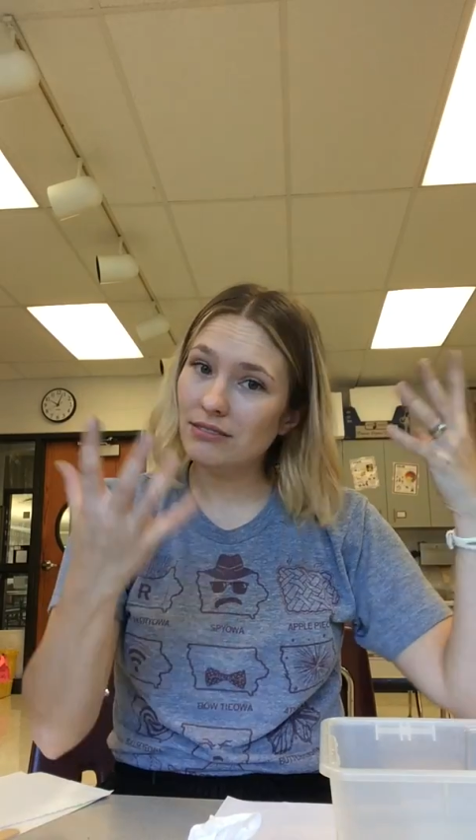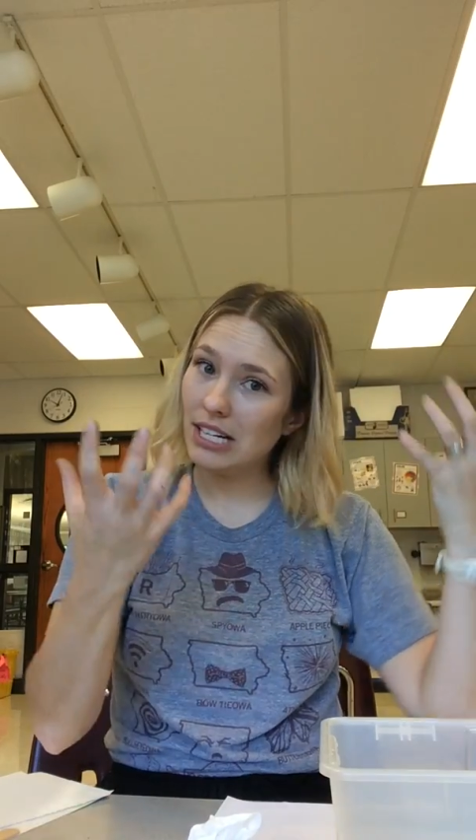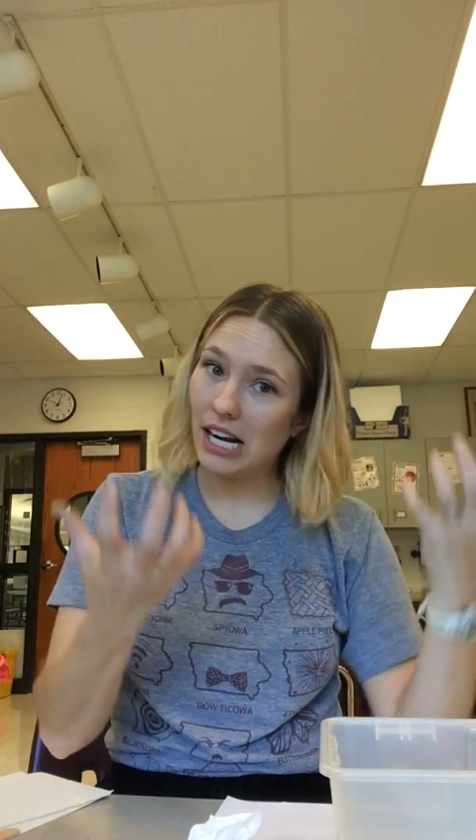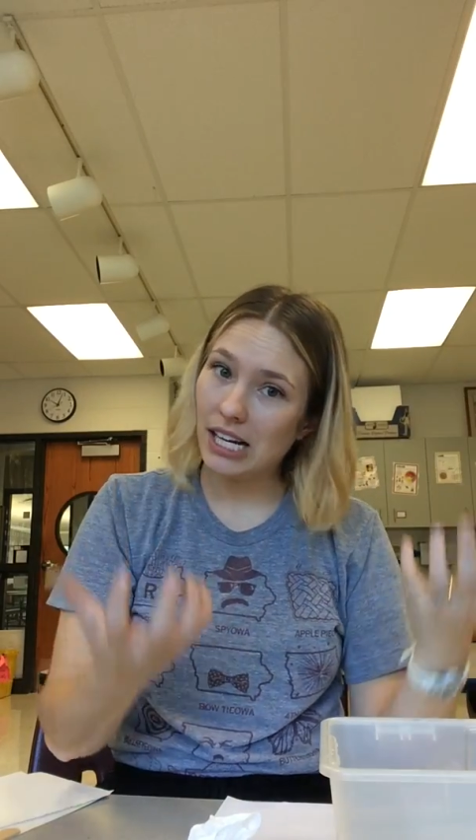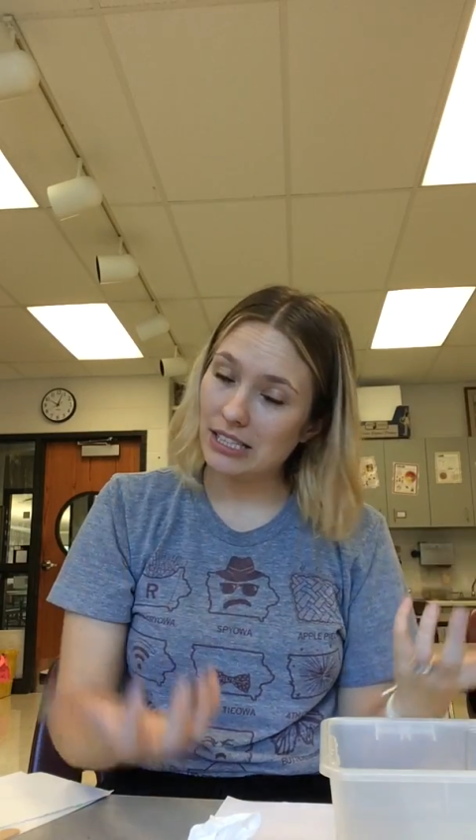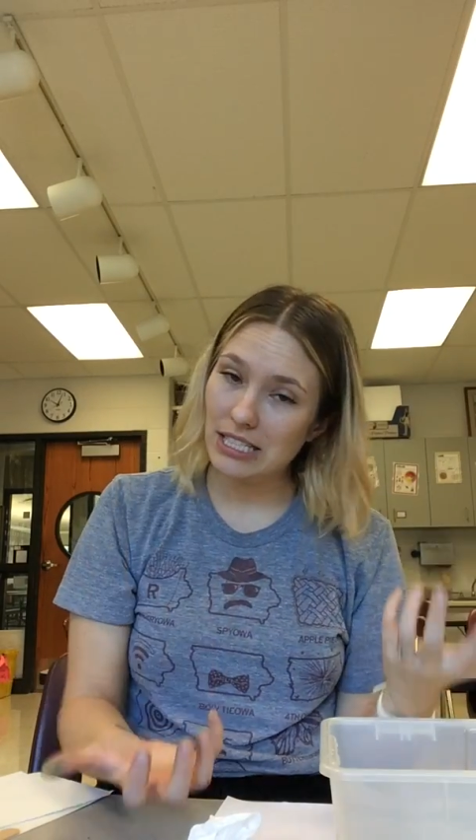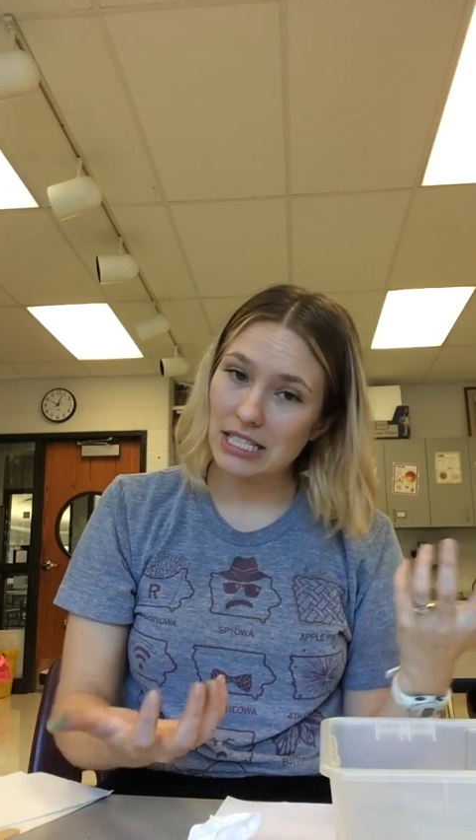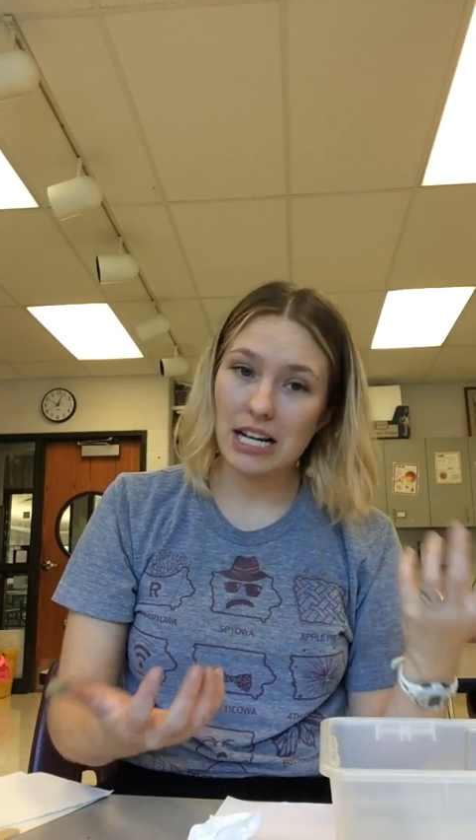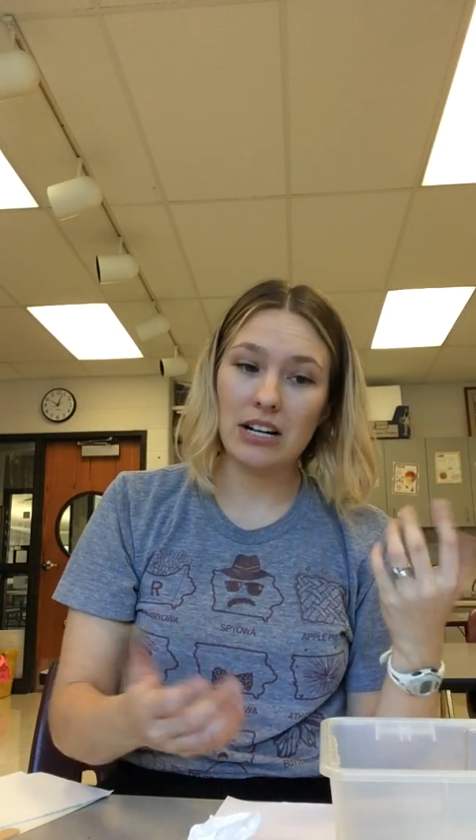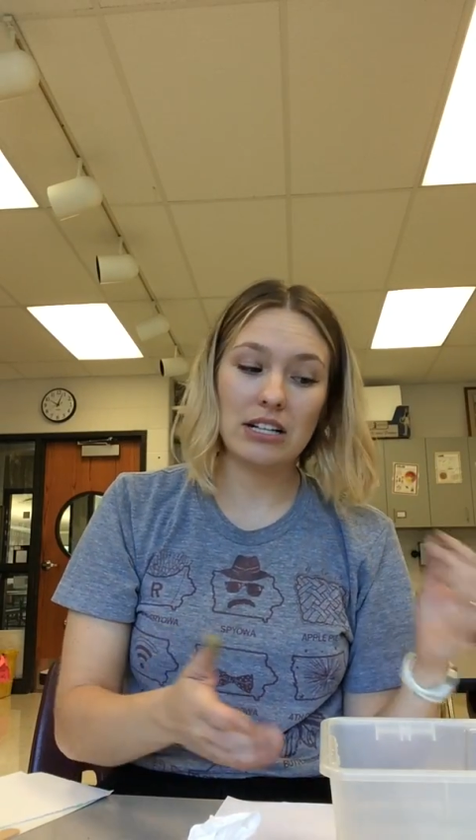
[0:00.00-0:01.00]
not the
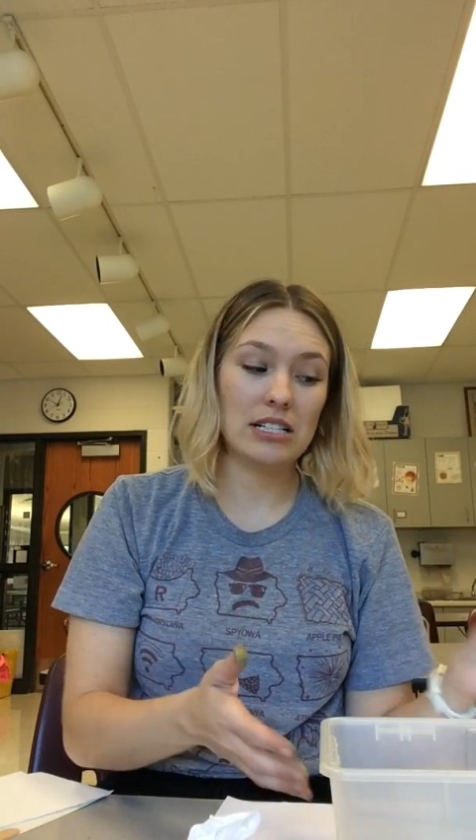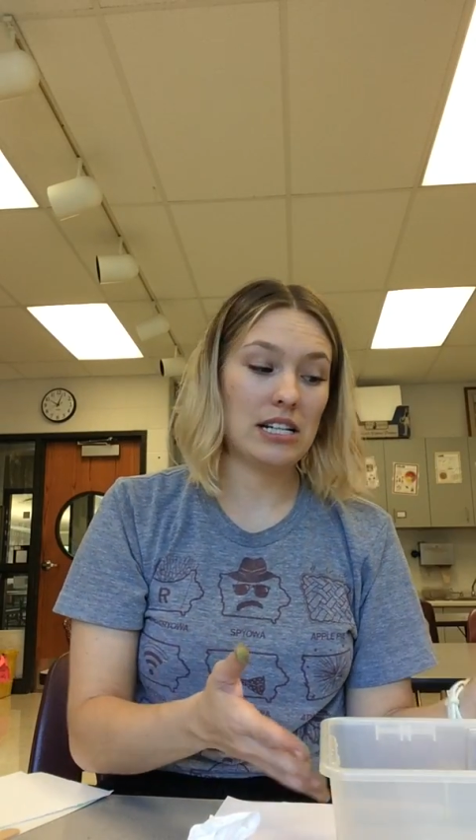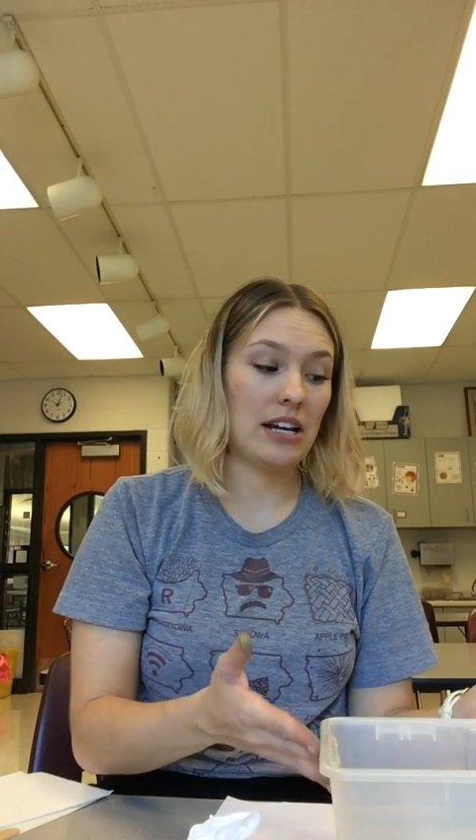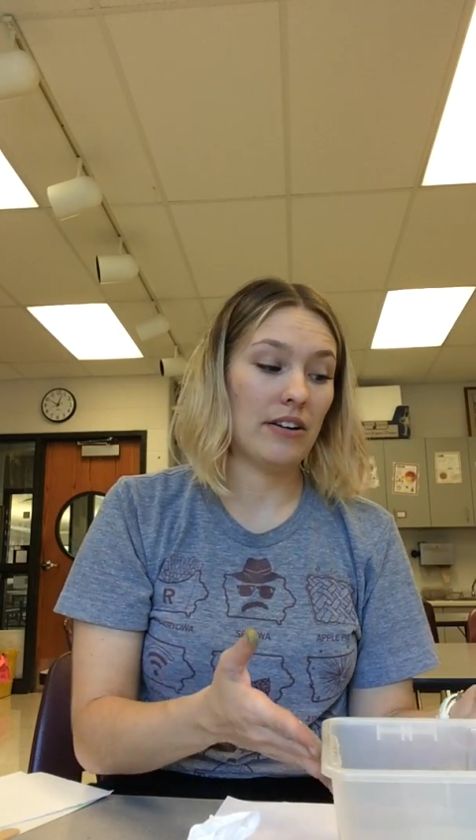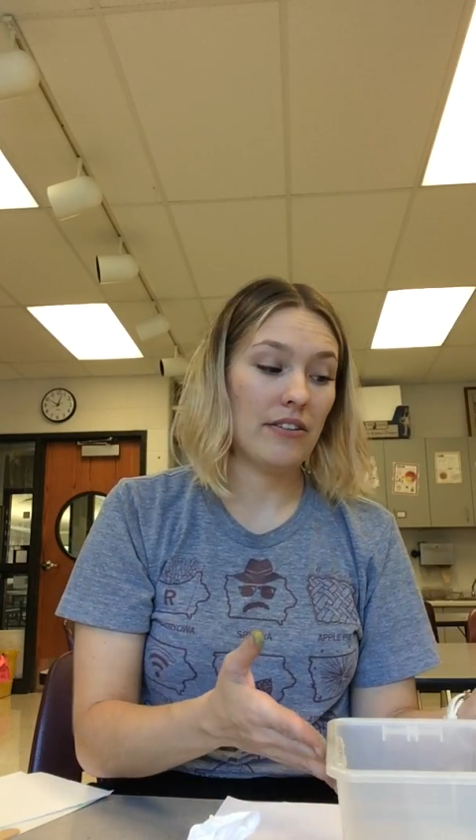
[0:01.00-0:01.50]
entire container,